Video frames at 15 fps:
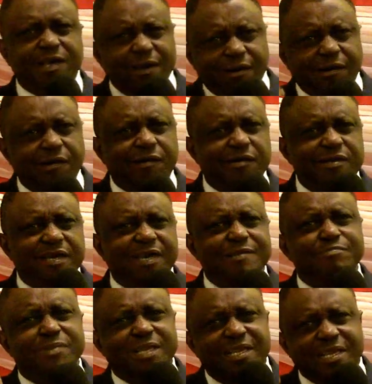God
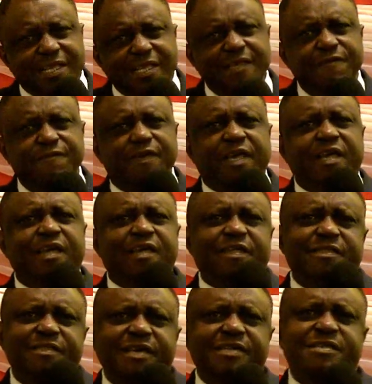and believe
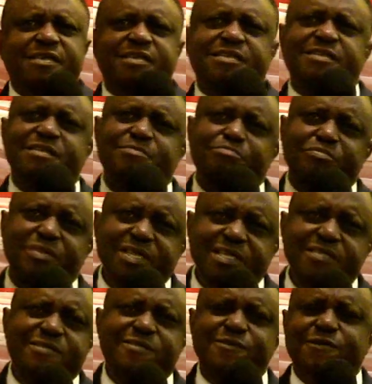that the
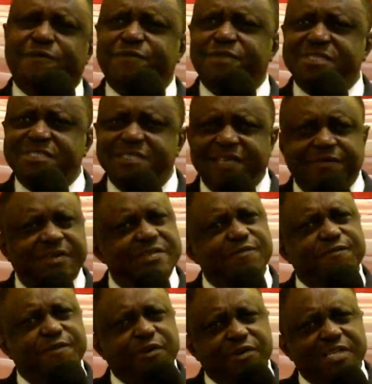ministry of the servant
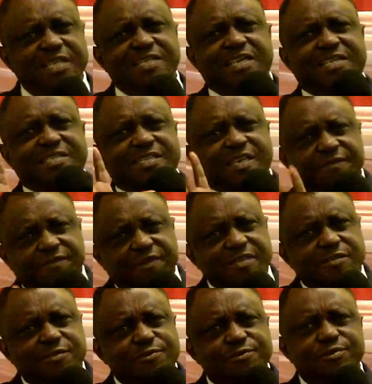of God that he has
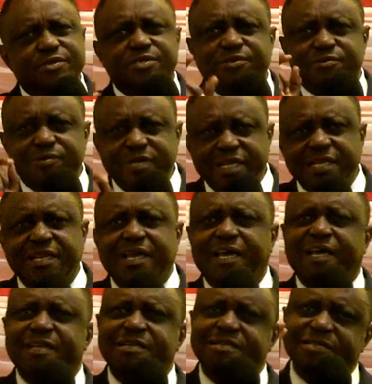given to you is real
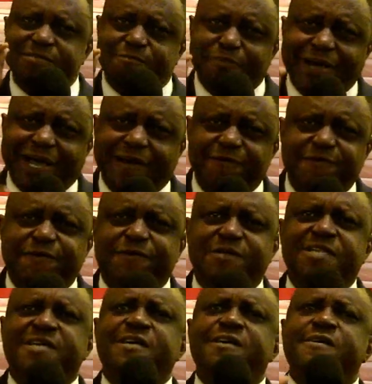and is
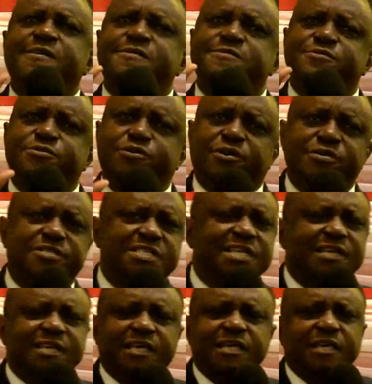powerful.
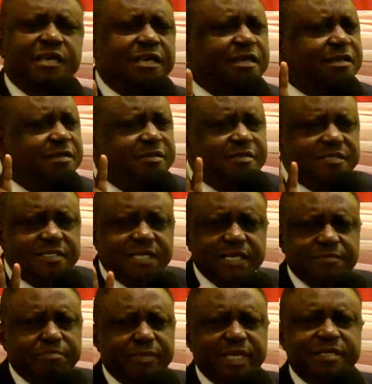Just a
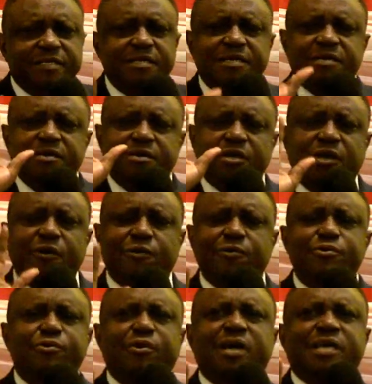statement, "Go,
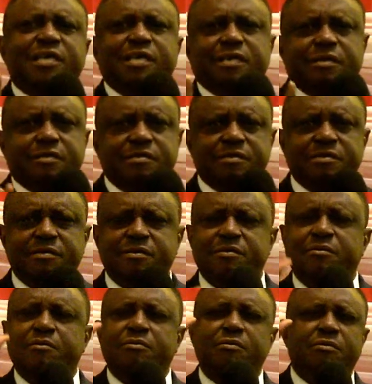you are healed.
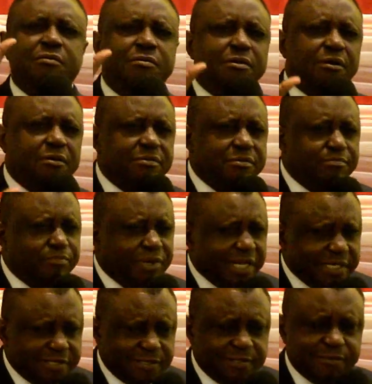Go, God
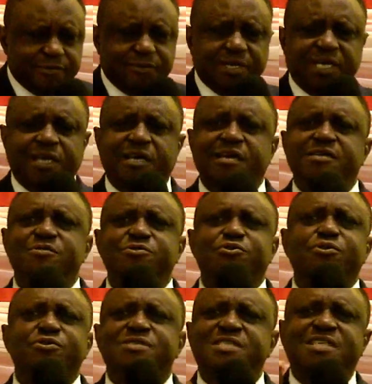bless you."
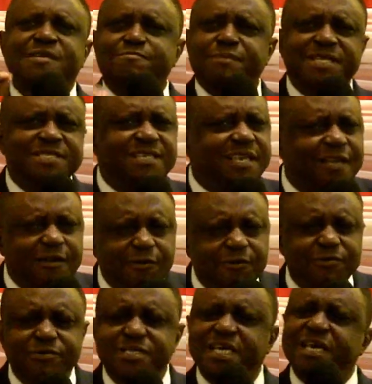Those statements
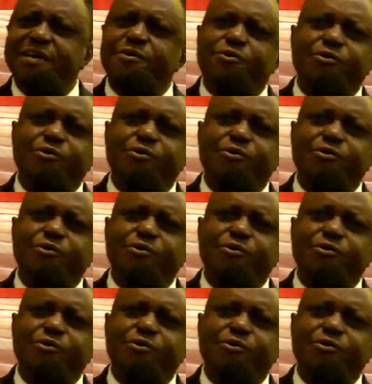alone can